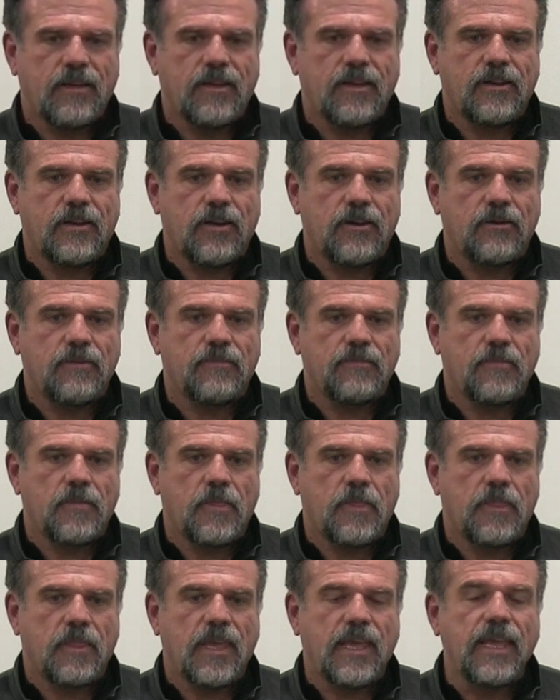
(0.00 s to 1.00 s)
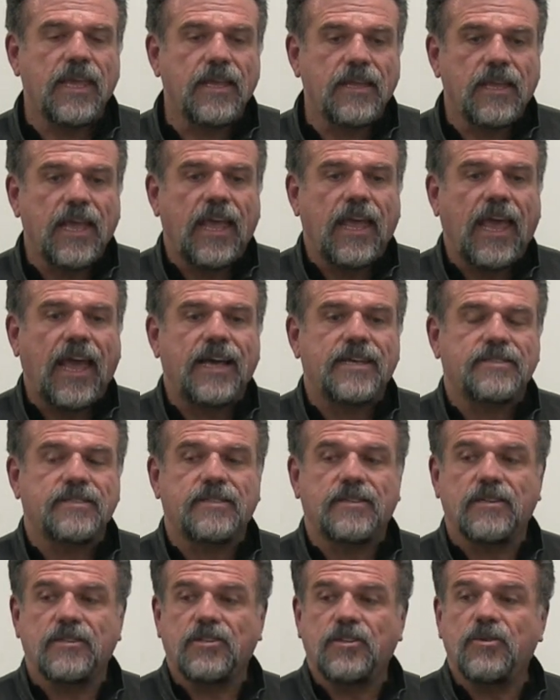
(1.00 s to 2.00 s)
You know, he
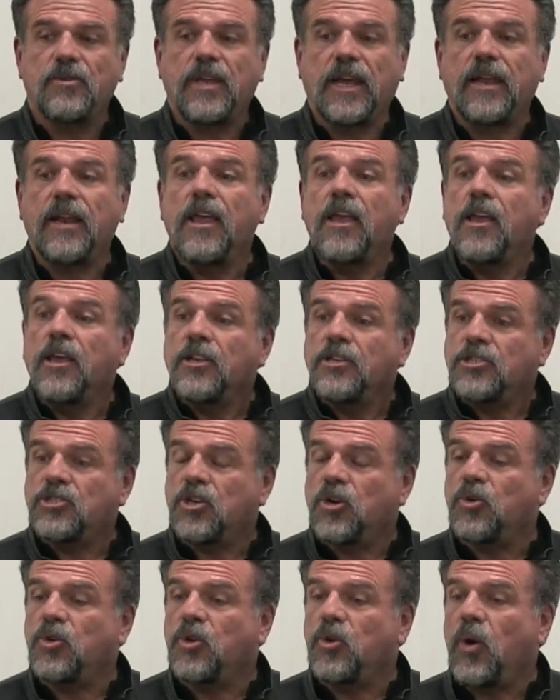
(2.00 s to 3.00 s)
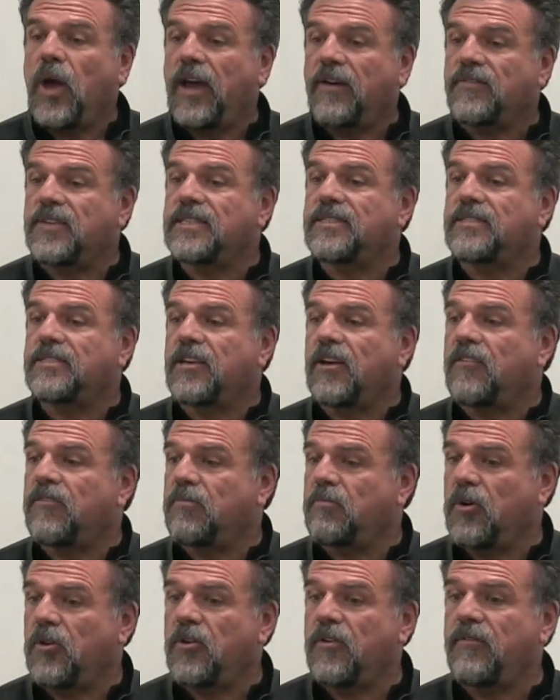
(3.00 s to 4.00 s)
has to do that. So you have to
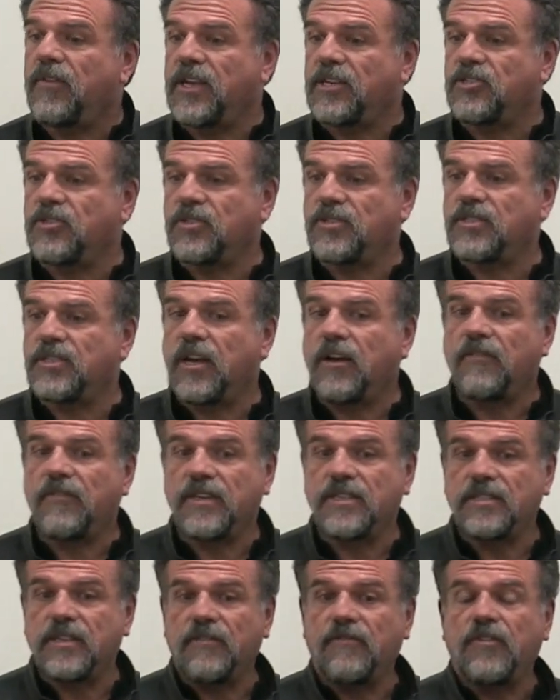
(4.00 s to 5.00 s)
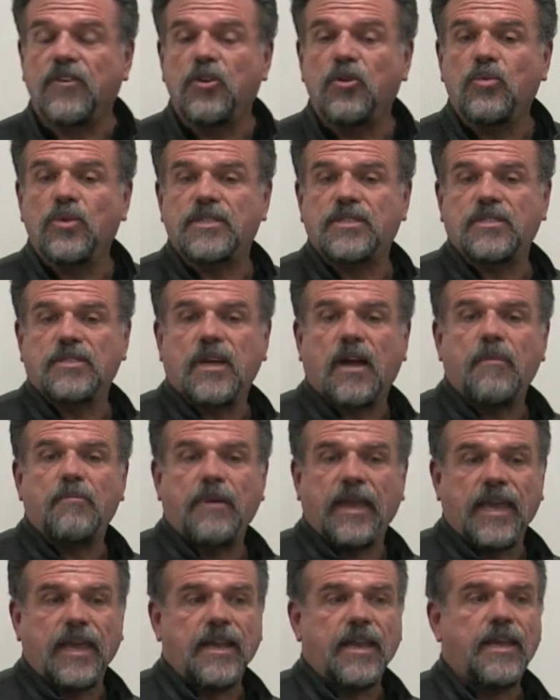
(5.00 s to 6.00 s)
self motivate yourself as if you would
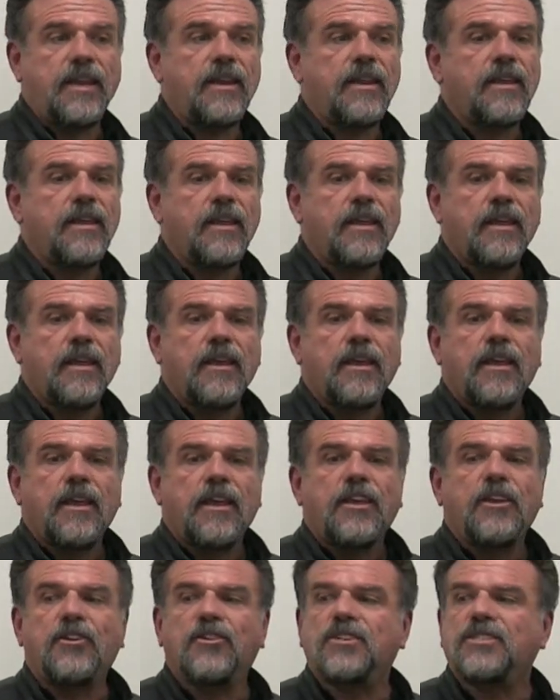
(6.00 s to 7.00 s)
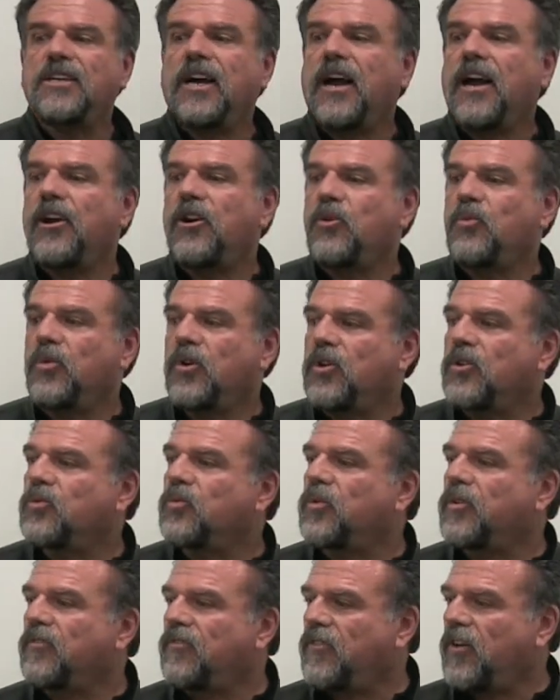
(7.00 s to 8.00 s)
stop painting, your entire world
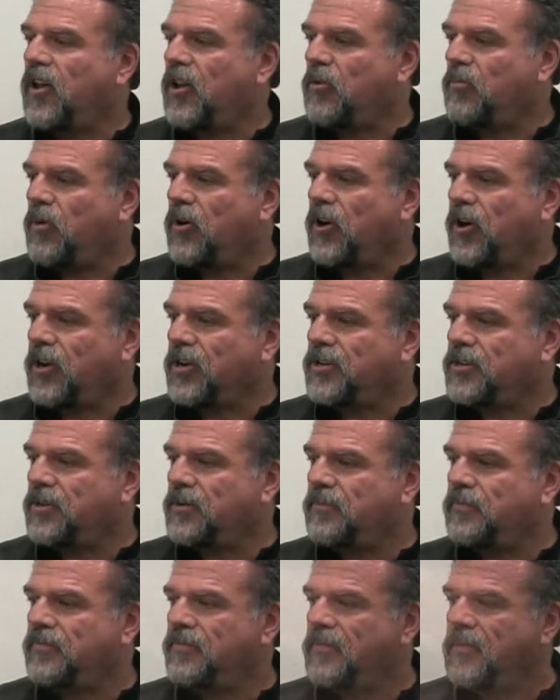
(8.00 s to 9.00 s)
will fall apart.